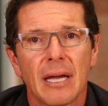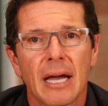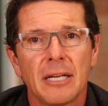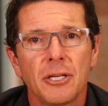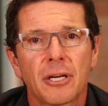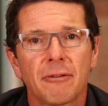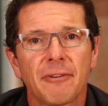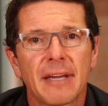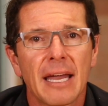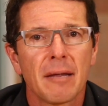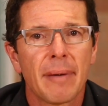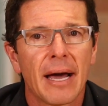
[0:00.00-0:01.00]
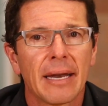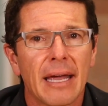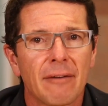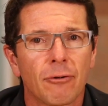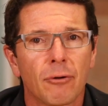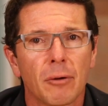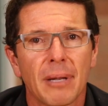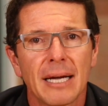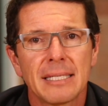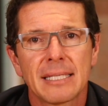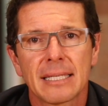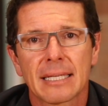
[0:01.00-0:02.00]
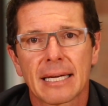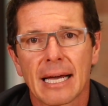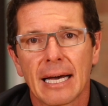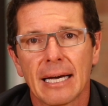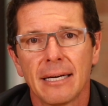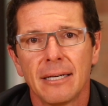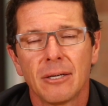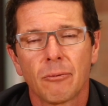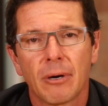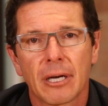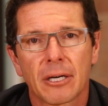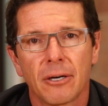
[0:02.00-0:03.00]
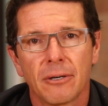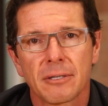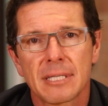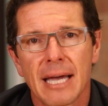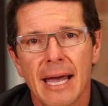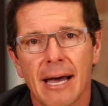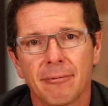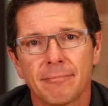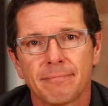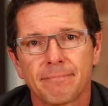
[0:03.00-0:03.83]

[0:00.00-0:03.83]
and you can forget about ever replacing the car when it conks out.